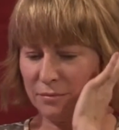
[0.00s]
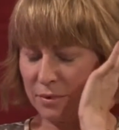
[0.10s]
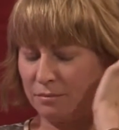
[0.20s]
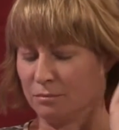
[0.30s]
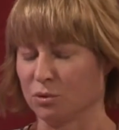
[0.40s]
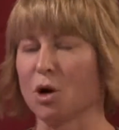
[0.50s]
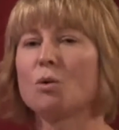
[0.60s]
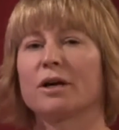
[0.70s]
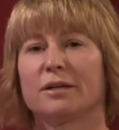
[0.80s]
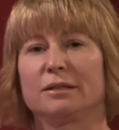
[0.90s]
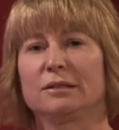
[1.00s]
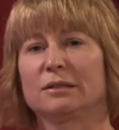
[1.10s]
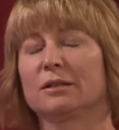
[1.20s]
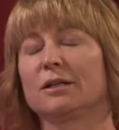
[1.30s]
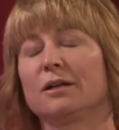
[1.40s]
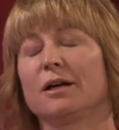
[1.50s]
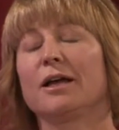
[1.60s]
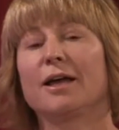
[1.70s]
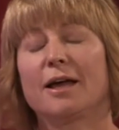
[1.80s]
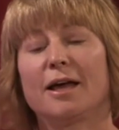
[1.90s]
broken.
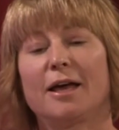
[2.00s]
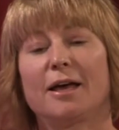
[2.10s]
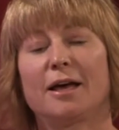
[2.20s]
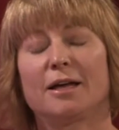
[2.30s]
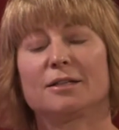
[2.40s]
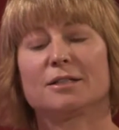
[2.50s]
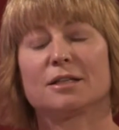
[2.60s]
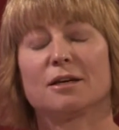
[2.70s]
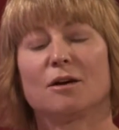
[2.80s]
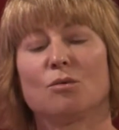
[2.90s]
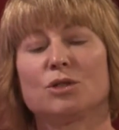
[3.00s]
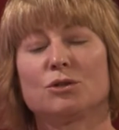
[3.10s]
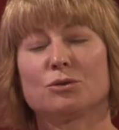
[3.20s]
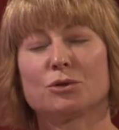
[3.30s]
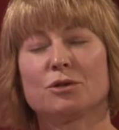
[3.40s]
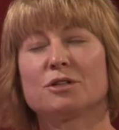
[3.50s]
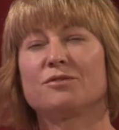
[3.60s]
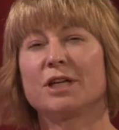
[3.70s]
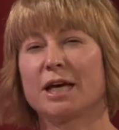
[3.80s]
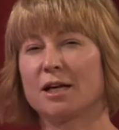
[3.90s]
And through those
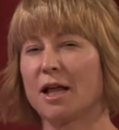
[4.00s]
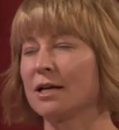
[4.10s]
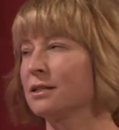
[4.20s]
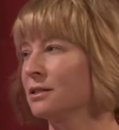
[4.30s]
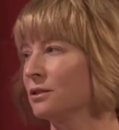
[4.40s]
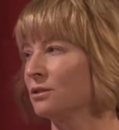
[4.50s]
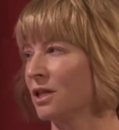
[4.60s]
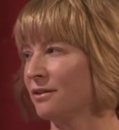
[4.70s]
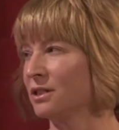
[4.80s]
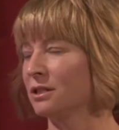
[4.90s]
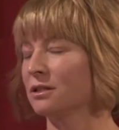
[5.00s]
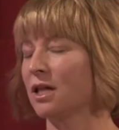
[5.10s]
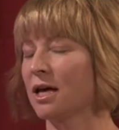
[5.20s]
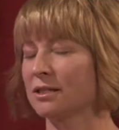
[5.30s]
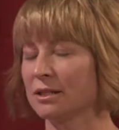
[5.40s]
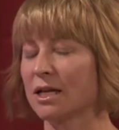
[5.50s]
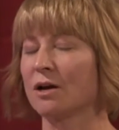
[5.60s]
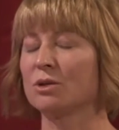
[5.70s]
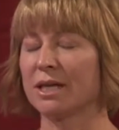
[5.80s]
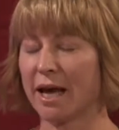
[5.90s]
VA classes, those life skills classes, I
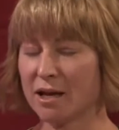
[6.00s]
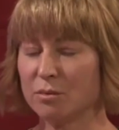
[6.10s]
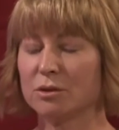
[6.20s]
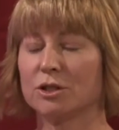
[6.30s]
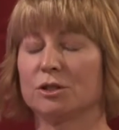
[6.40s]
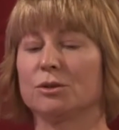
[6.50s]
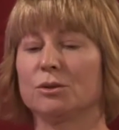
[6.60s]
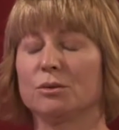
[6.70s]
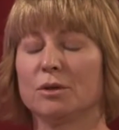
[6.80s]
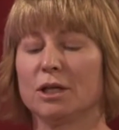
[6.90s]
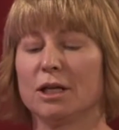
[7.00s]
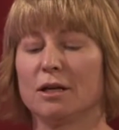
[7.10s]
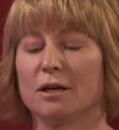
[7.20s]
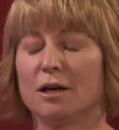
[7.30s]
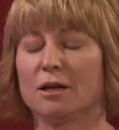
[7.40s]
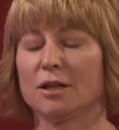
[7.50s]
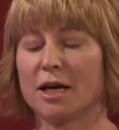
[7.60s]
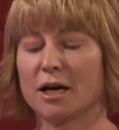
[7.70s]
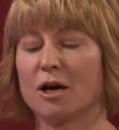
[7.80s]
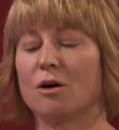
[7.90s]
was able to
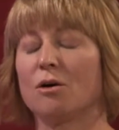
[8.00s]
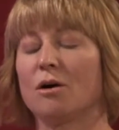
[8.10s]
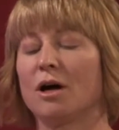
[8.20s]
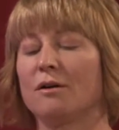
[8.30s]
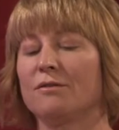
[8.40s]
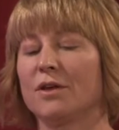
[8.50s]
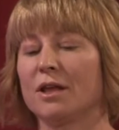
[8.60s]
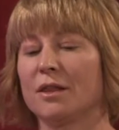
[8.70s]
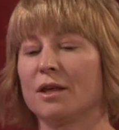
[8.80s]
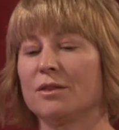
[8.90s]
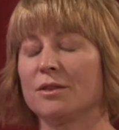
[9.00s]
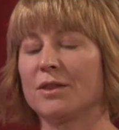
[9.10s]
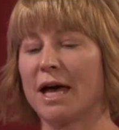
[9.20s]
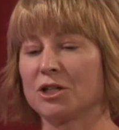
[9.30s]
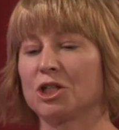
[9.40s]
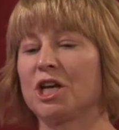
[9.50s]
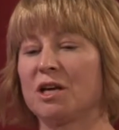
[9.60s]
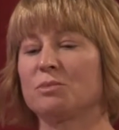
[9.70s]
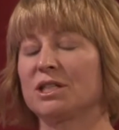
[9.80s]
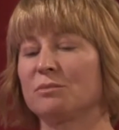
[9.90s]
let go of that shame
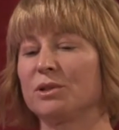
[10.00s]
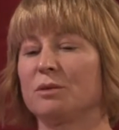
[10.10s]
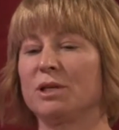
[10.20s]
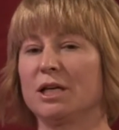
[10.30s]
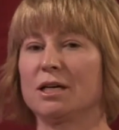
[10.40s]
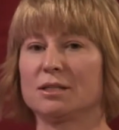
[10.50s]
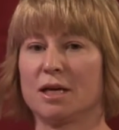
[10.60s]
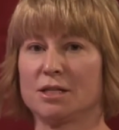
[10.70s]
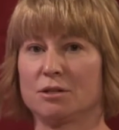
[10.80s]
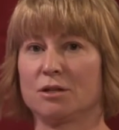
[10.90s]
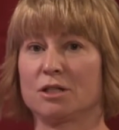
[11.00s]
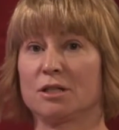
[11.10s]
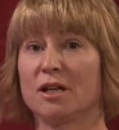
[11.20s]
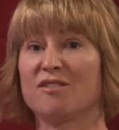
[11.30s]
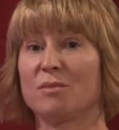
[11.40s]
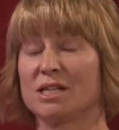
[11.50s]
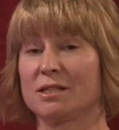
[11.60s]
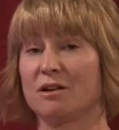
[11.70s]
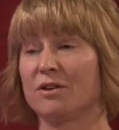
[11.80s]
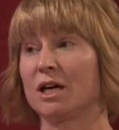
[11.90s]
simply because I started to love
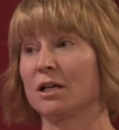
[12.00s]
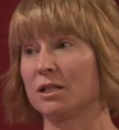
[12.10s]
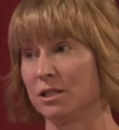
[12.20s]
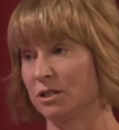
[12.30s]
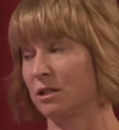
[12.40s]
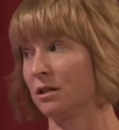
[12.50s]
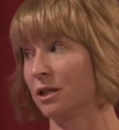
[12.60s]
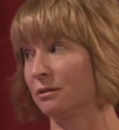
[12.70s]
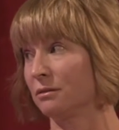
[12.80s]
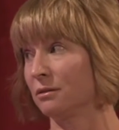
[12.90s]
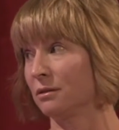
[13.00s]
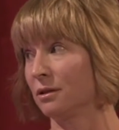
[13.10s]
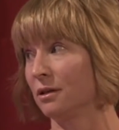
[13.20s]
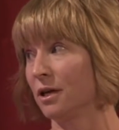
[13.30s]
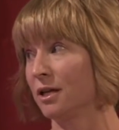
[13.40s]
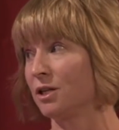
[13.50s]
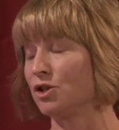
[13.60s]
myself unconditionally. No